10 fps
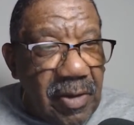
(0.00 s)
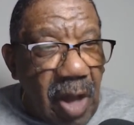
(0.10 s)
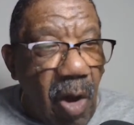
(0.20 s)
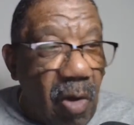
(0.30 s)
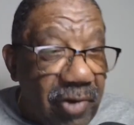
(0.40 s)

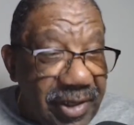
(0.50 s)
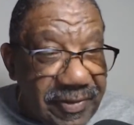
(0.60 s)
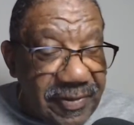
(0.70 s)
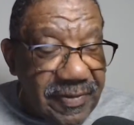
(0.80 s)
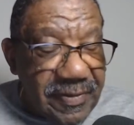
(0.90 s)
all
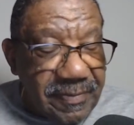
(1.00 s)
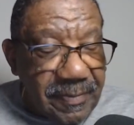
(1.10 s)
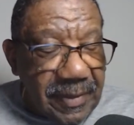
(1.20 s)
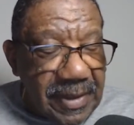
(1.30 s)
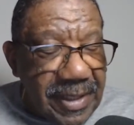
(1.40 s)
races,
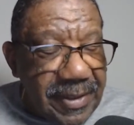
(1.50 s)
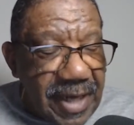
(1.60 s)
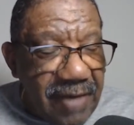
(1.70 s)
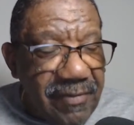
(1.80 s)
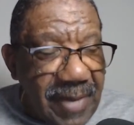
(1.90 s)
and
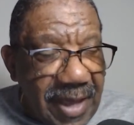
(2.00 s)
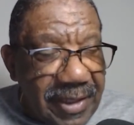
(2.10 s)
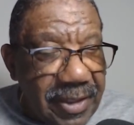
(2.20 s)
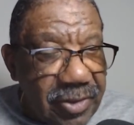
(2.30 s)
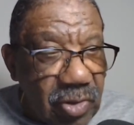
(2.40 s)

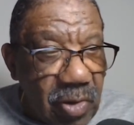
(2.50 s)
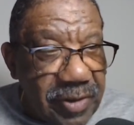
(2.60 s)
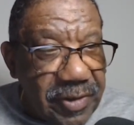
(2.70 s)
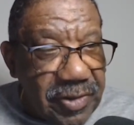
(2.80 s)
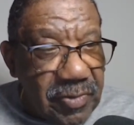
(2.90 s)
everybody
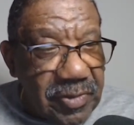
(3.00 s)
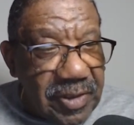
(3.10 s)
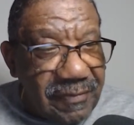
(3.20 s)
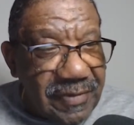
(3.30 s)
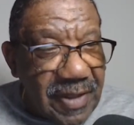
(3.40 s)
enjoyed the
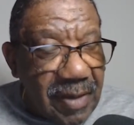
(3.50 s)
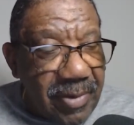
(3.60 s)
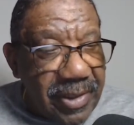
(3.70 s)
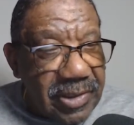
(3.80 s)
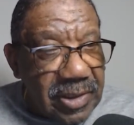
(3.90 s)
Juneteenth
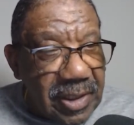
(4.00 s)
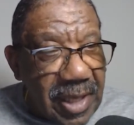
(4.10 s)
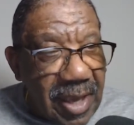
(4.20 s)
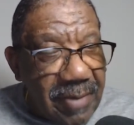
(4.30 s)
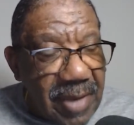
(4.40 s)
celebration.
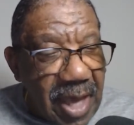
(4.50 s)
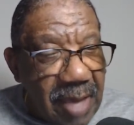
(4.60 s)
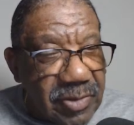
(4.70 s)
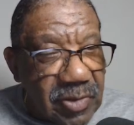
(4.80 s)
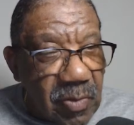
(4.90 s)
And
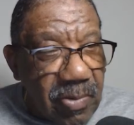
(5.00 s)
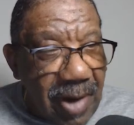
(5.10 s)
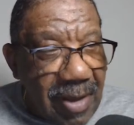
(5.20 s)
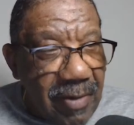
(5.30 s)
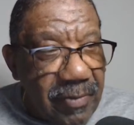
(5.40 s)
I'm so
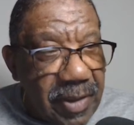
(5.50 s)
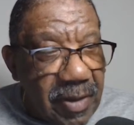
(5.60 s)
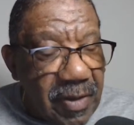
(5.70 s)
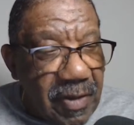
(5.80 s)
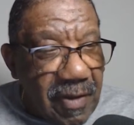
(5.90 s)
proud
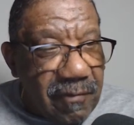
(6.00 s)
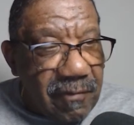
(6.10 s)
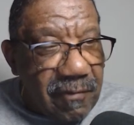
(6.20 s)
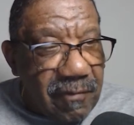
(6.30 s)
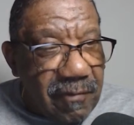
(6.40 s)

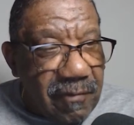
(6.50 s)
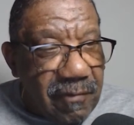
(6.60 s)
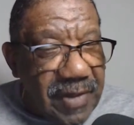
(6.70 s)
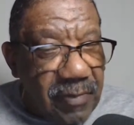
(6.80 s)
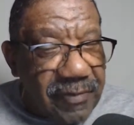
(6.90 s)
of what we've
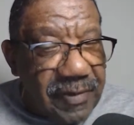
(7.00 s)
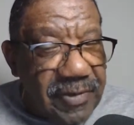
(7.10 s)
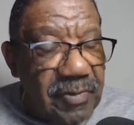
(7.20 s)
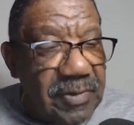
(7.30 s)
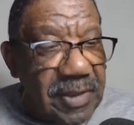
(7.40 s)
done with the
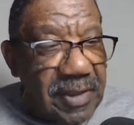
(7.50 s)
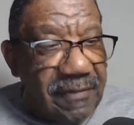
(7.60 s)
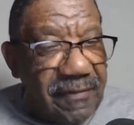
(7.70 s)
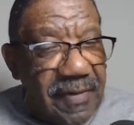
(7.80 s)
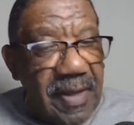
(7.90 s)

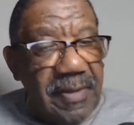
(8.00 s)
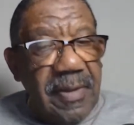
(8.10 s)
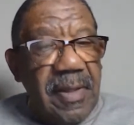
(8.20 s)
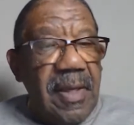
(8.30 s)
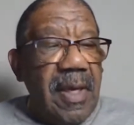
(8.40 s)
Juneteenth event.
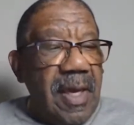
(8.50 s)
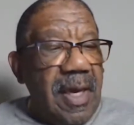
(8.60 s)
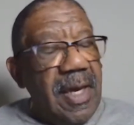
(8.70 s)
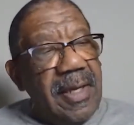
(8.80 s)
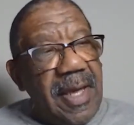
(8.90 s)

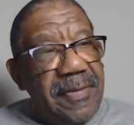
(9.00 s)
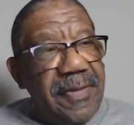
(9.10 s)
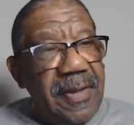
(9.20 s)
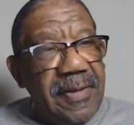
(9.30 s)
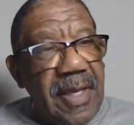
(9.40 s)
And I
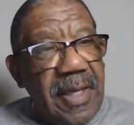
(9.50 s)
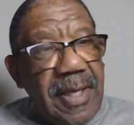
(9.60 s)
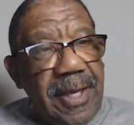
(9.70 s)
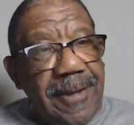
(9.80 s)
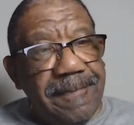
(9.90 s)
think
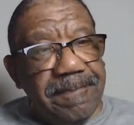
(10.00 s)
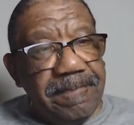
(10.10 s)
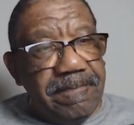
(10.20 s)
that